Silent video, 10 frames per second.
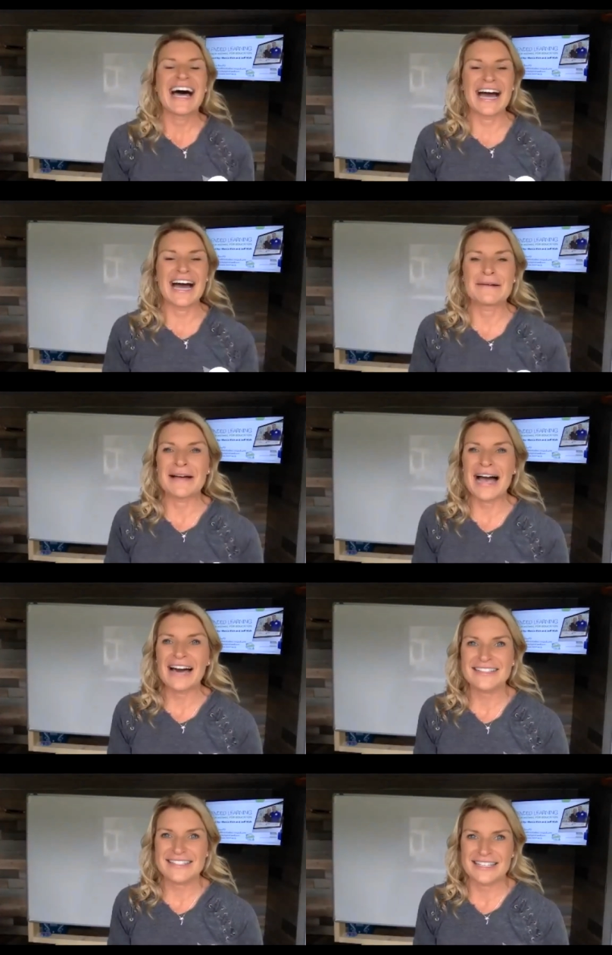Um,
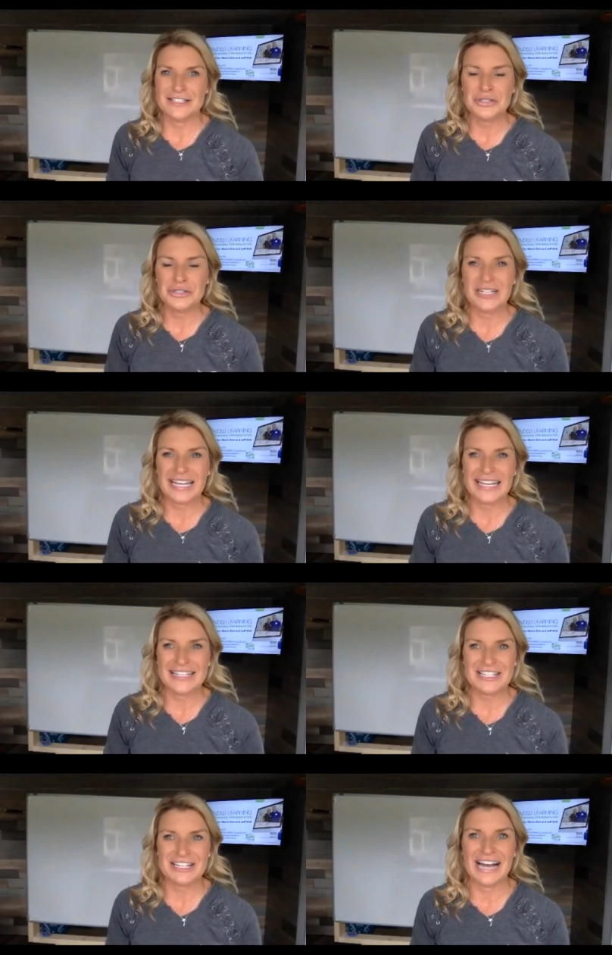Allison, do you want to kind of
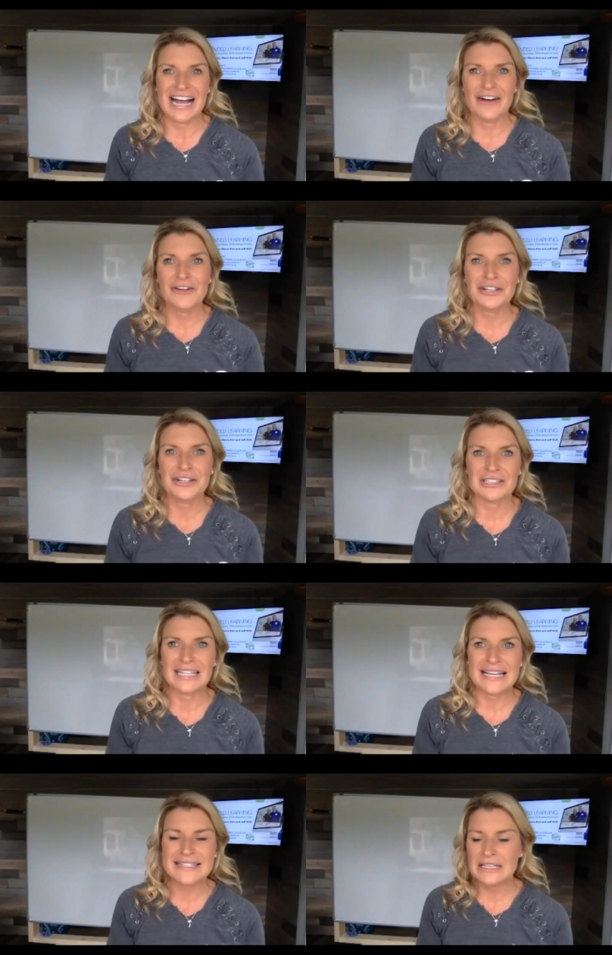share out your
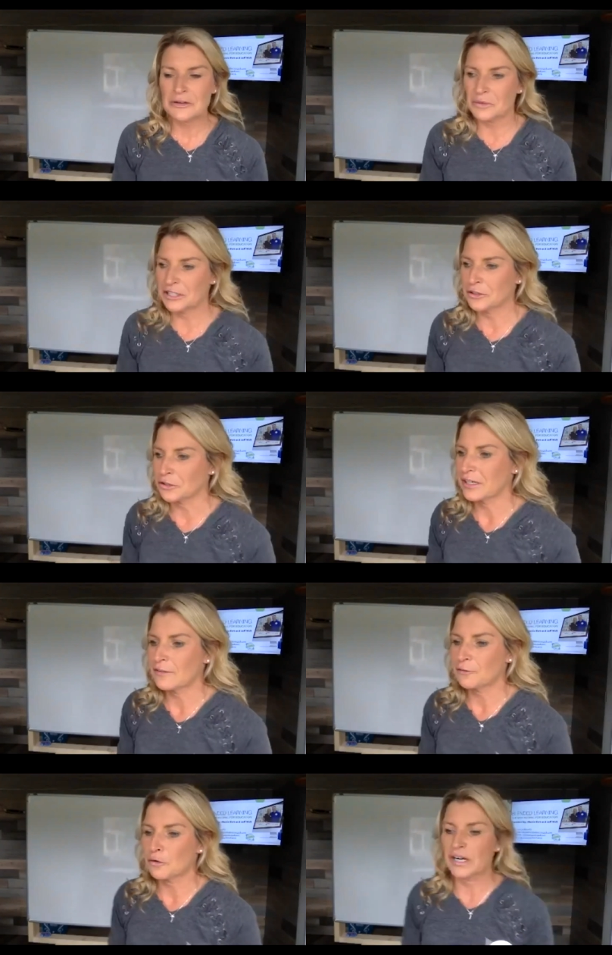lesson and what you
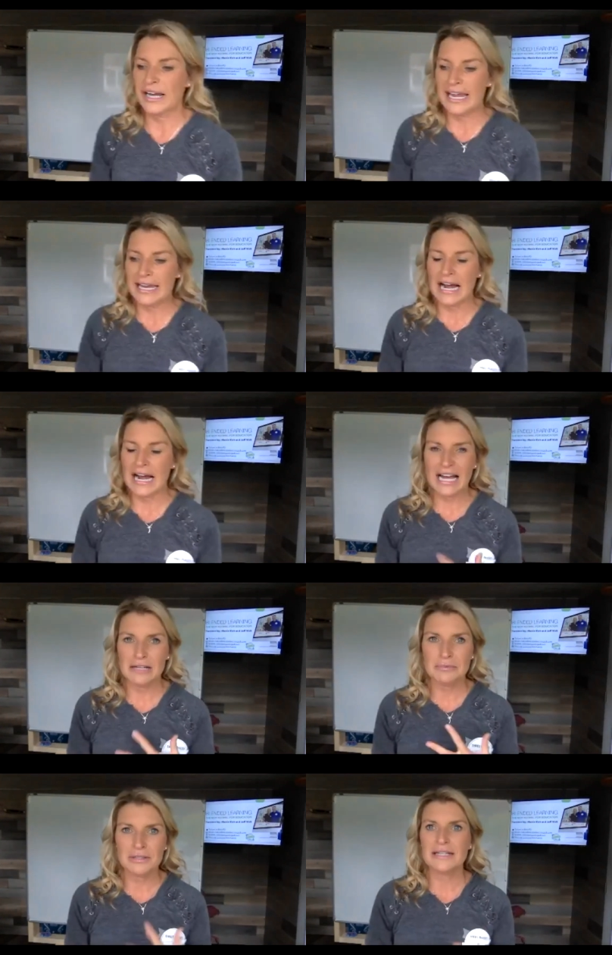created for a
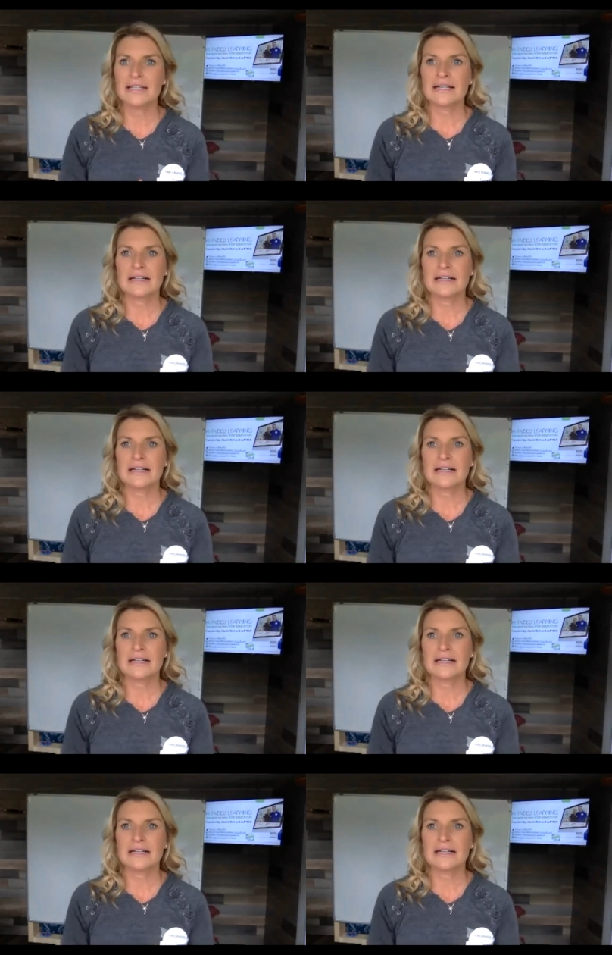hybrid